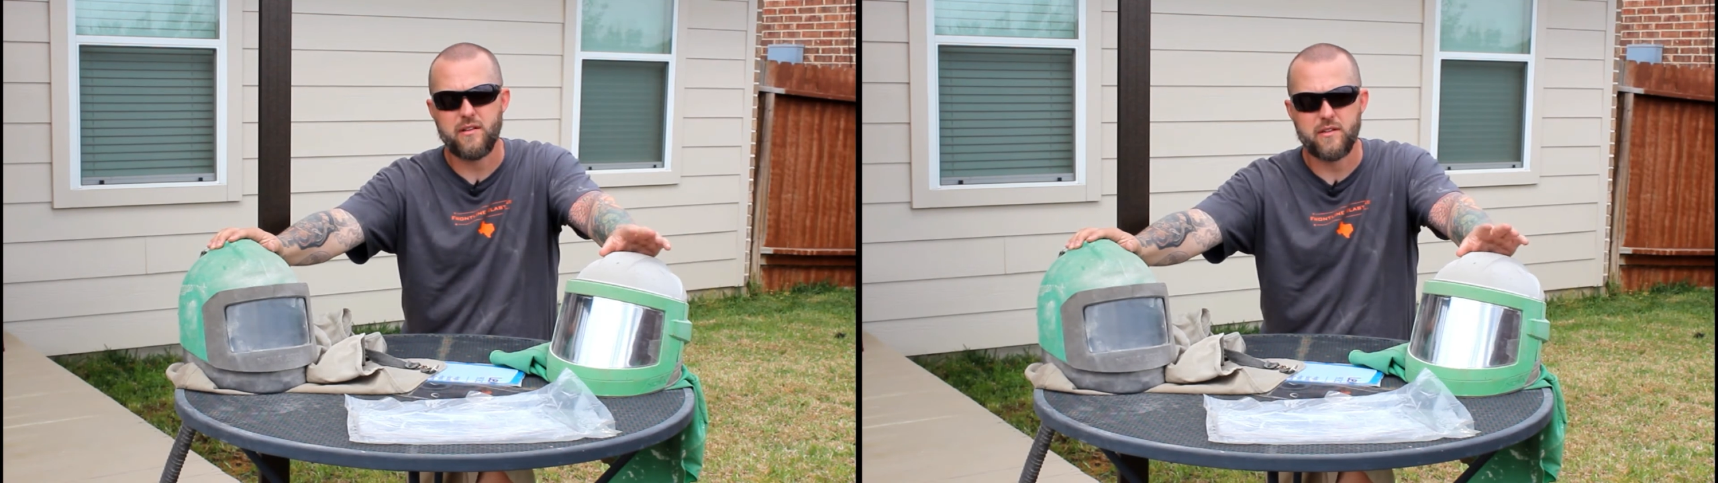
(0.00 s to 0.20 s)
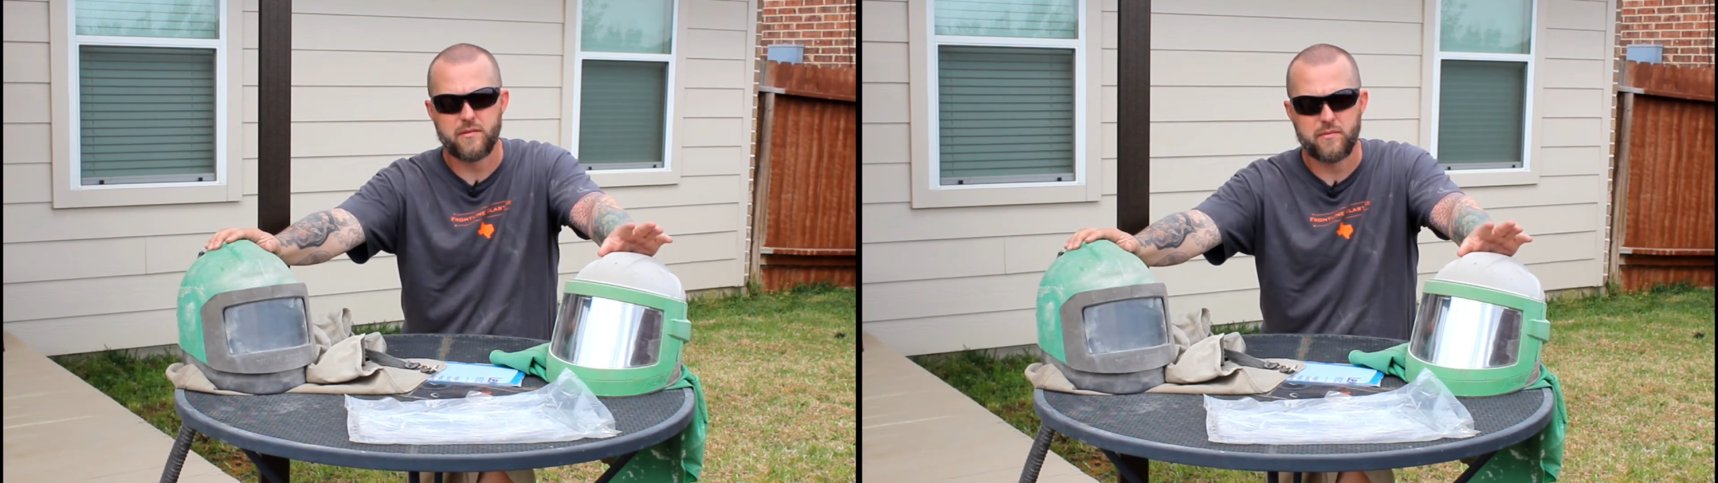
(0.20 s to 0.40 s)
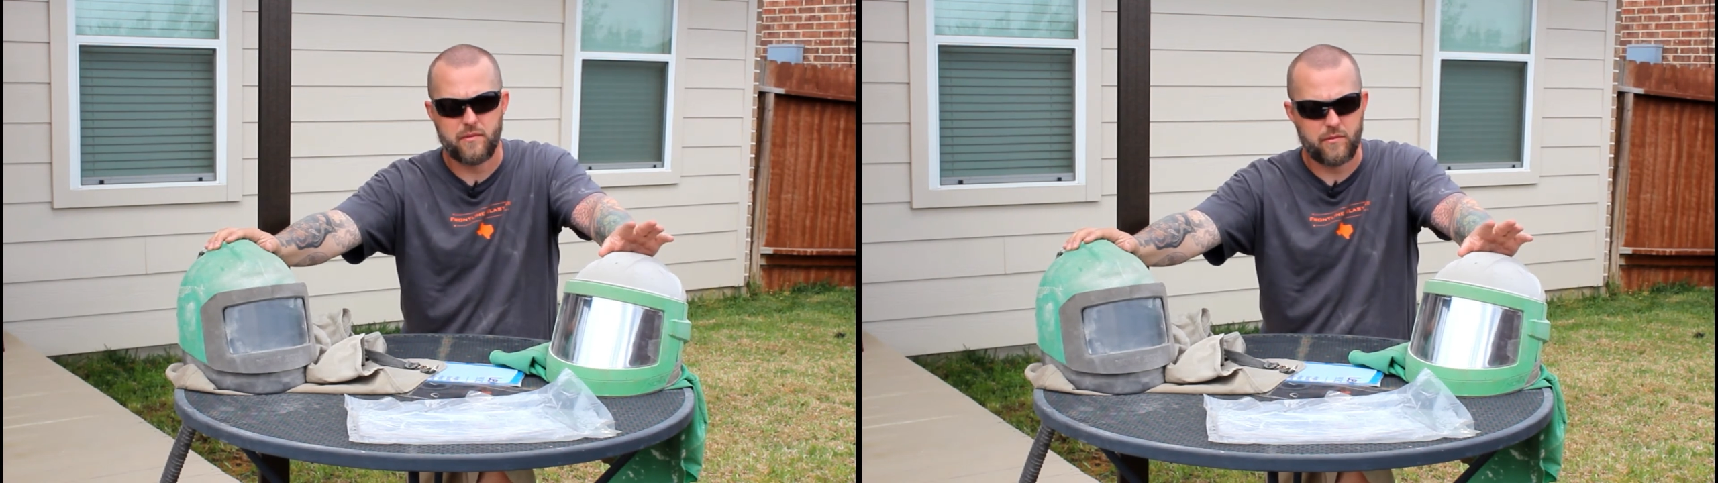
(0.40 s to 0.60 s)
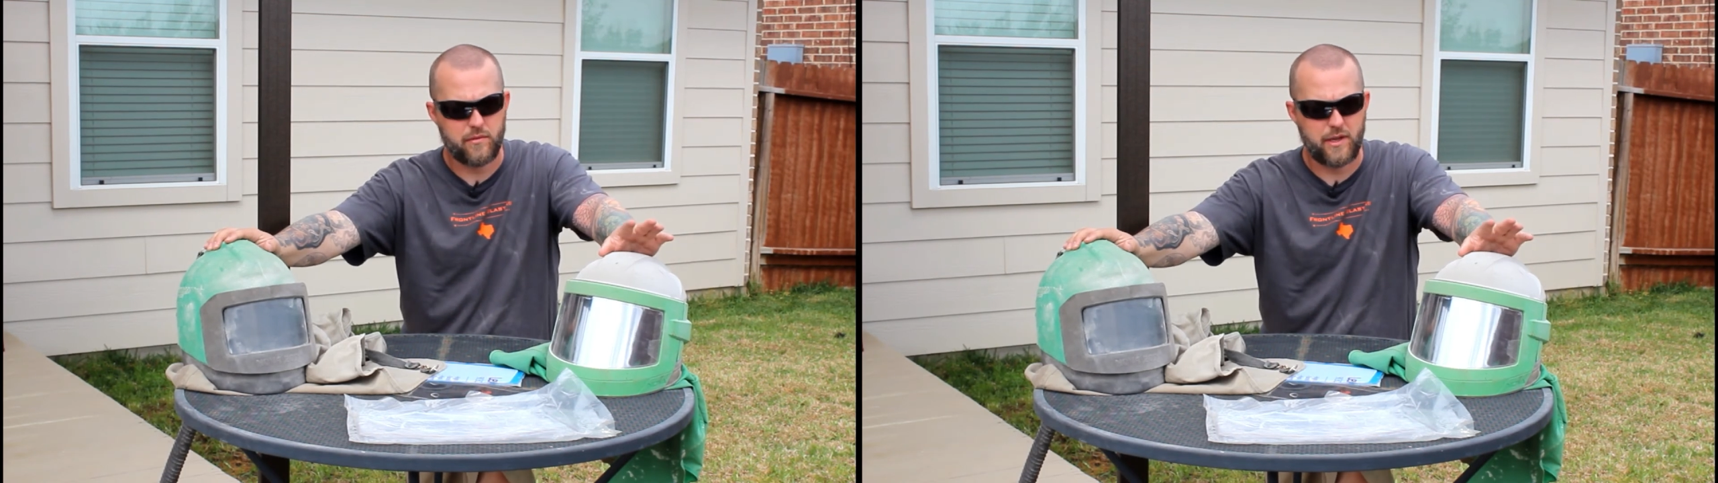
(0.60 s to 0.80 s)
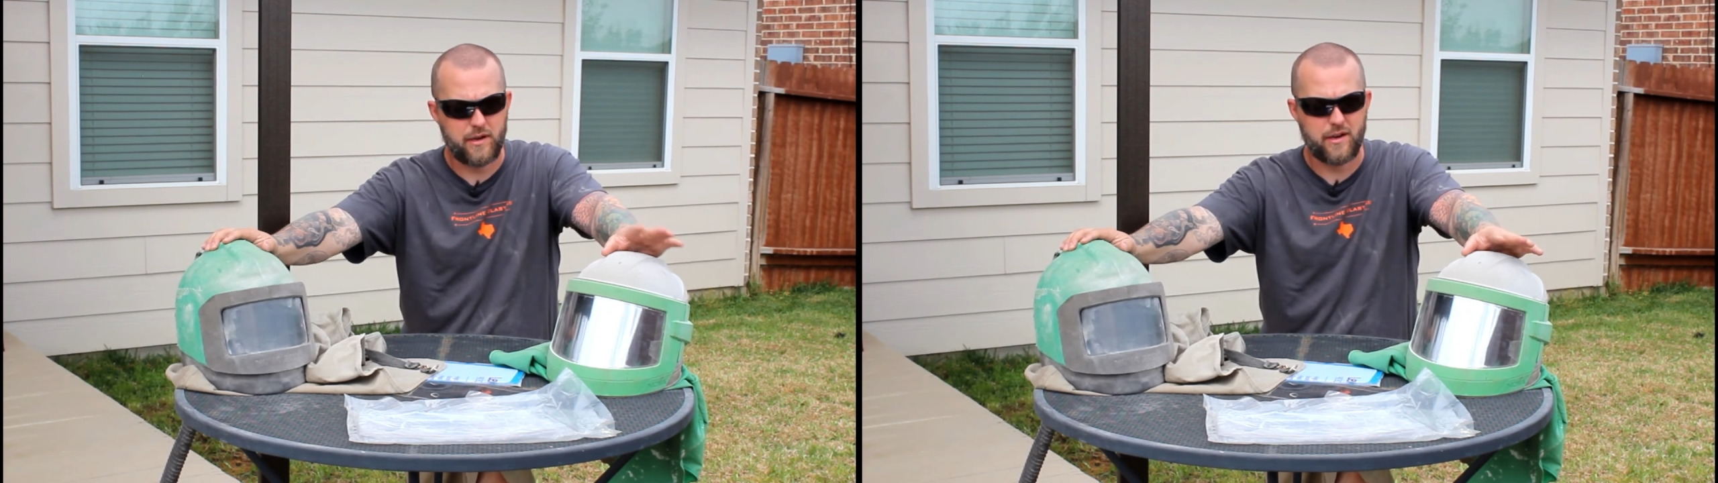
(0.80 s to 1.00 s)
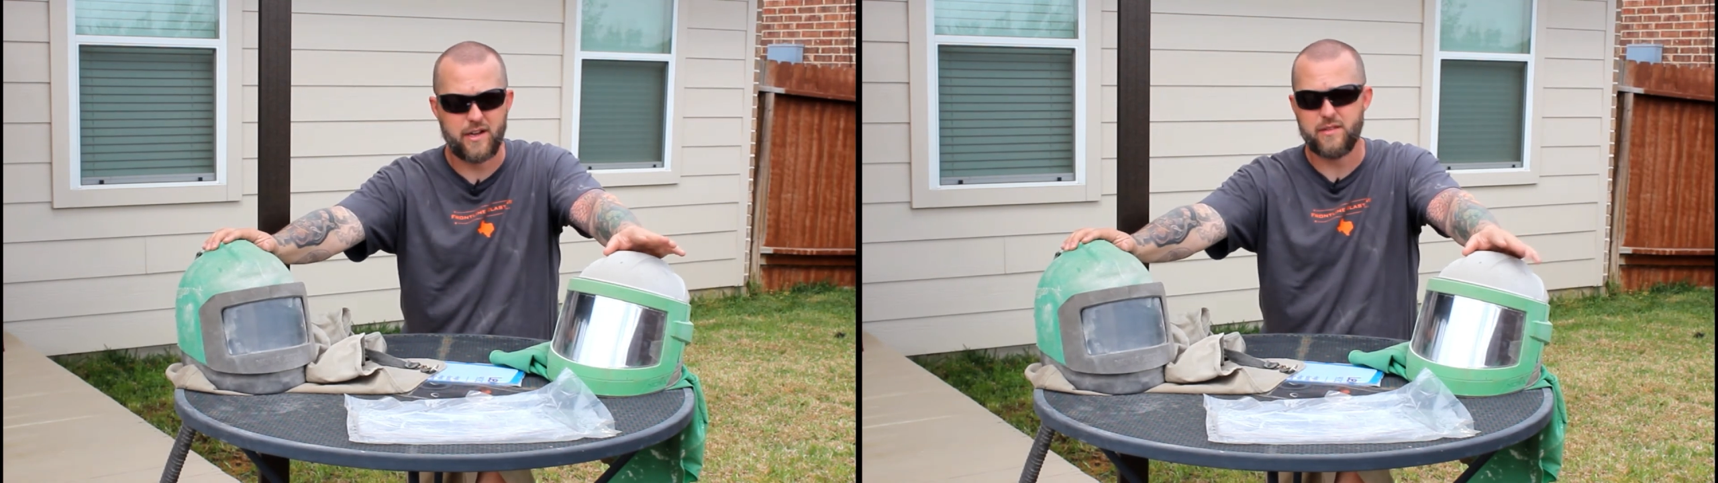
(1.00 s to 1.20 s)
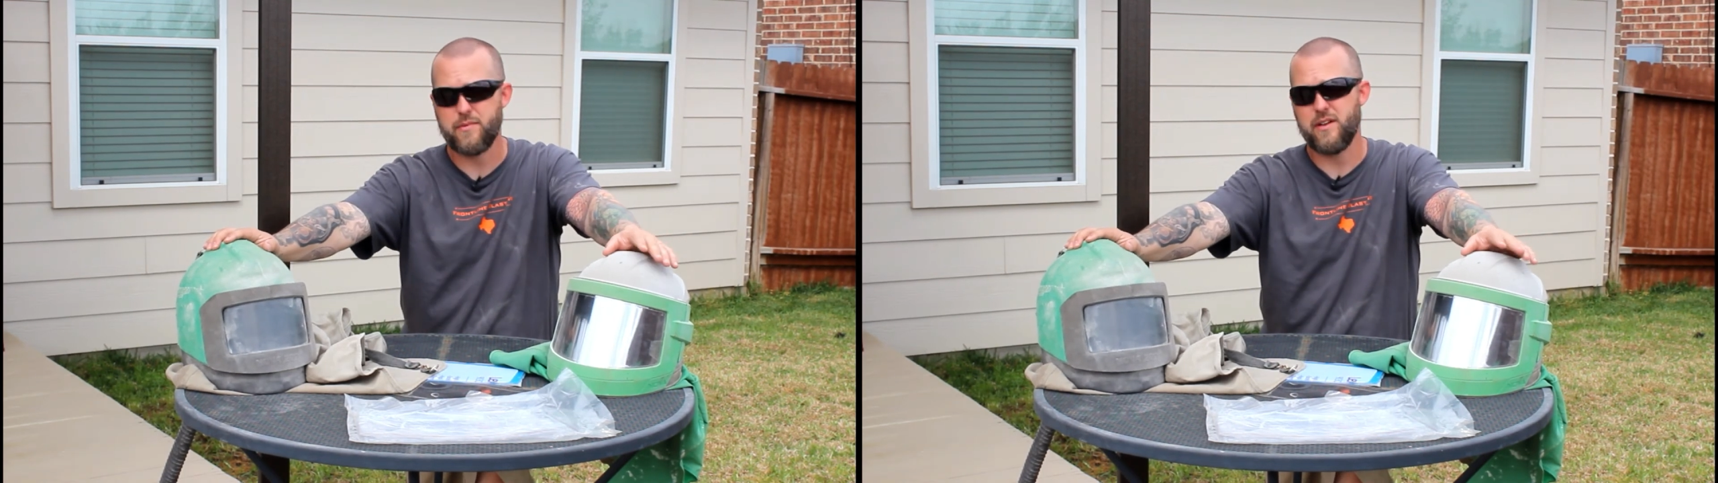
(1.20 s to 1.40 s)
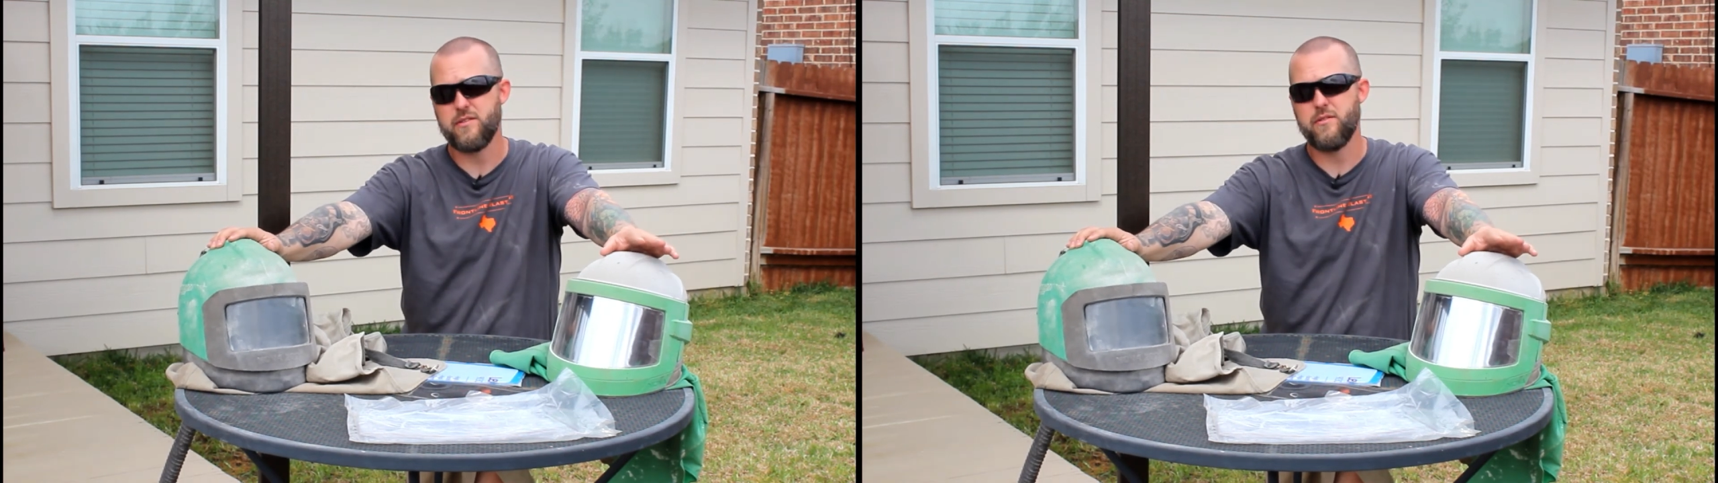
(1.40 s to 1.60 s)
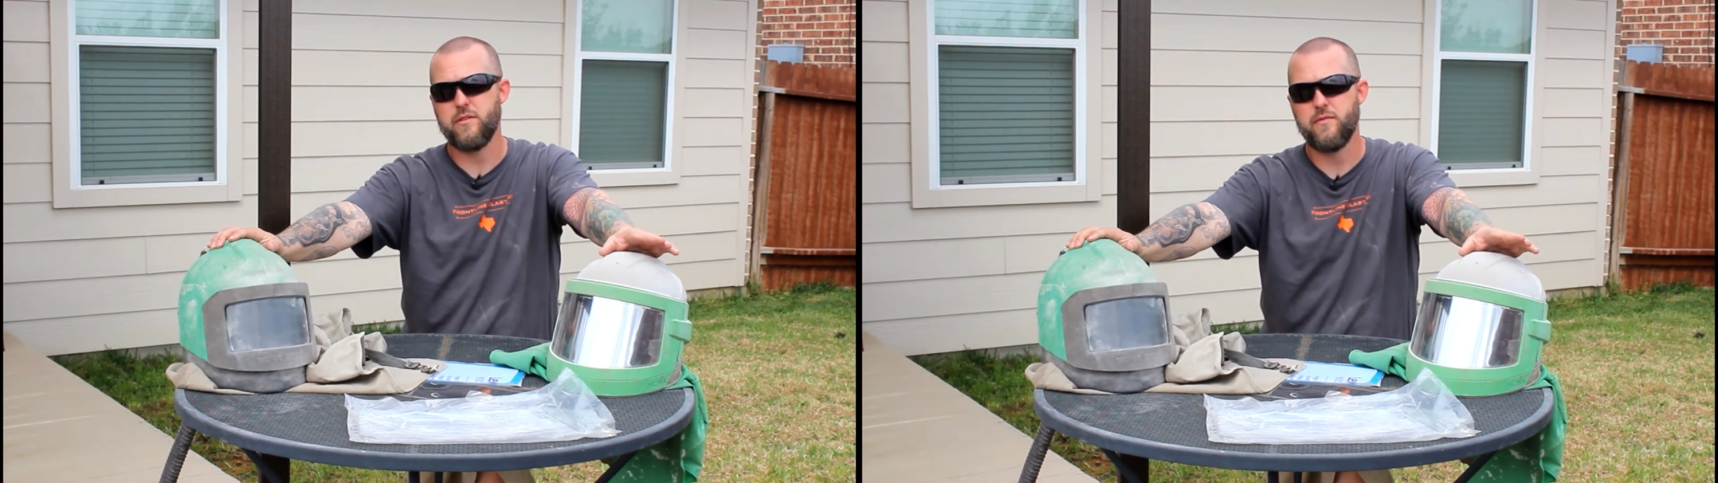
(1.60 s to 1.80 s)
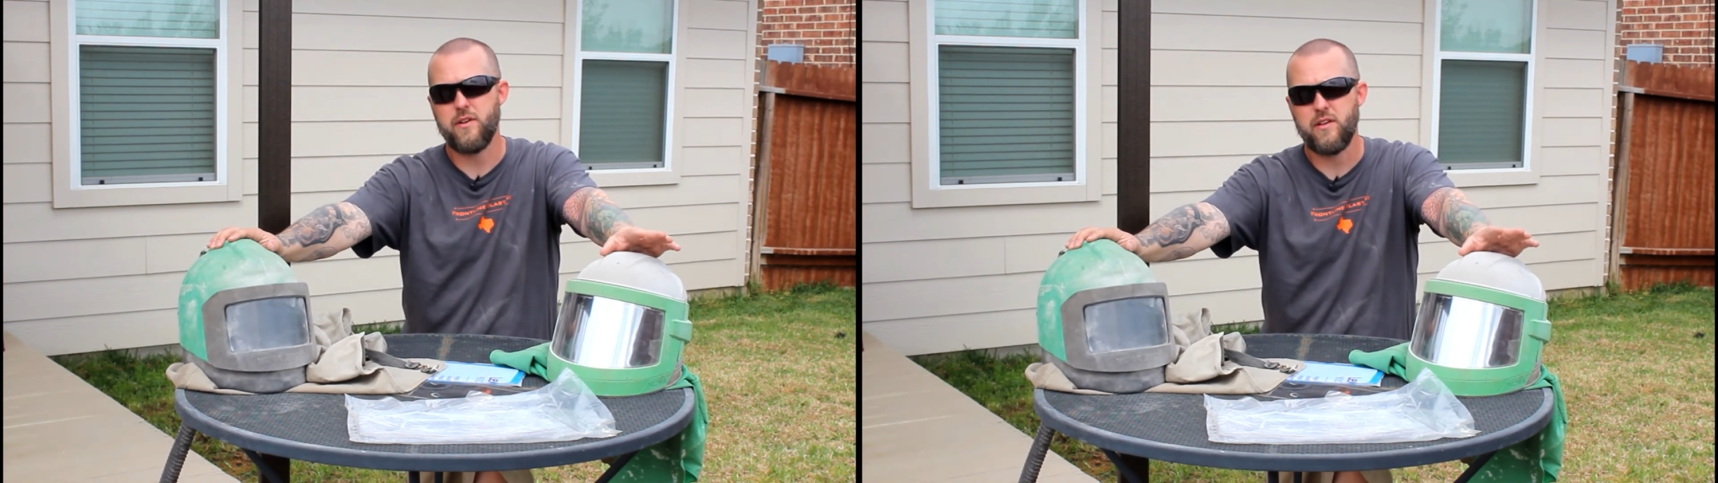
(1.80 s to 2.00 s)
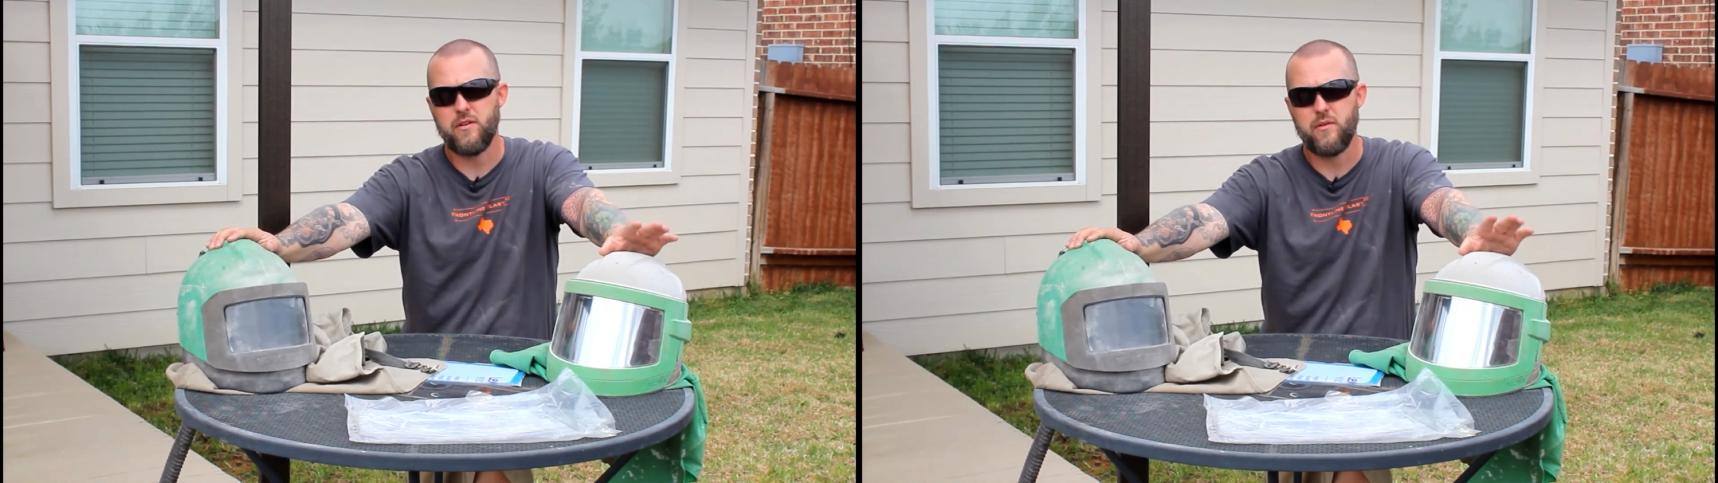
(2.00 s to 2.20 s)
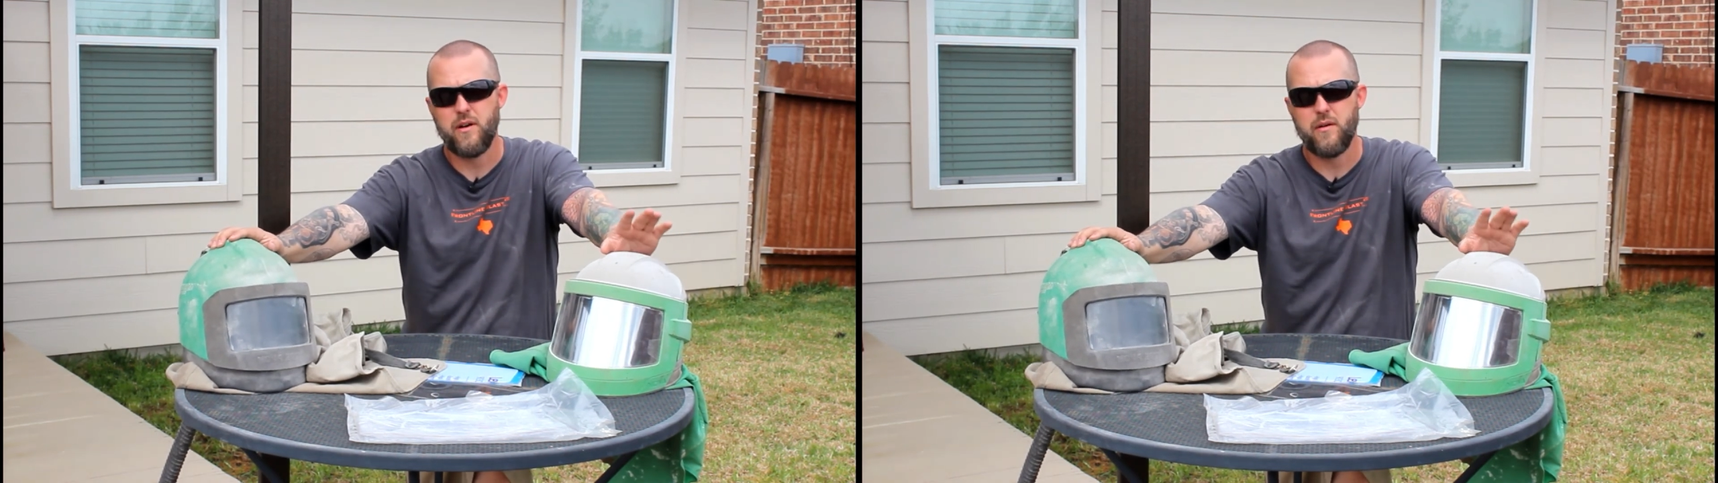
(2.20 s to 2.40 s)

This, they did not sponsor this video.